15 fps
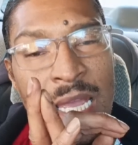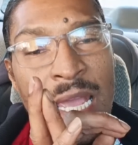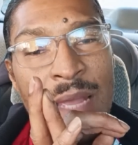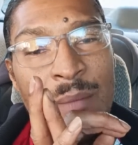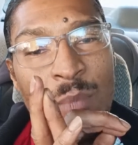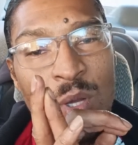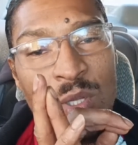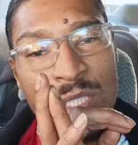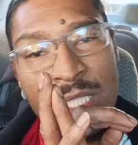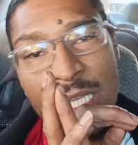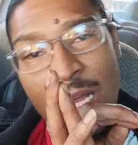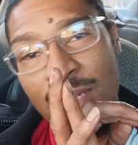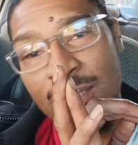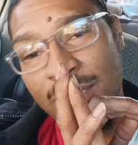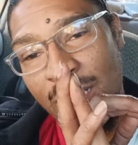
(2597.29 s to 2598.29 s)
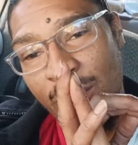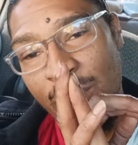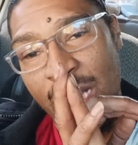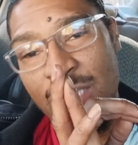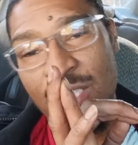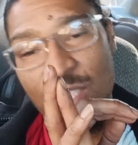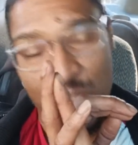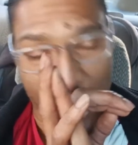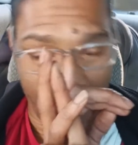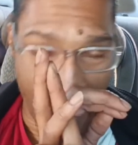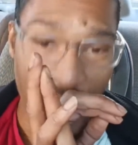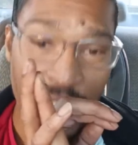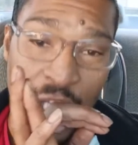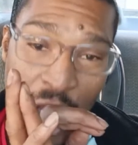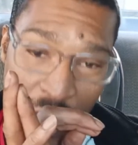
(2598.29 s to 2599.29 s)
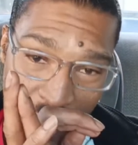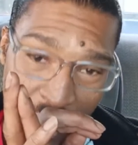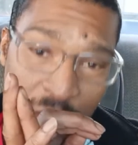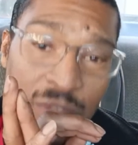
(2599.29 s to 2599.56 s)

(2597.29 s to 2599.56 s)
And most of y'all dumbasses, yeah, I'll take it.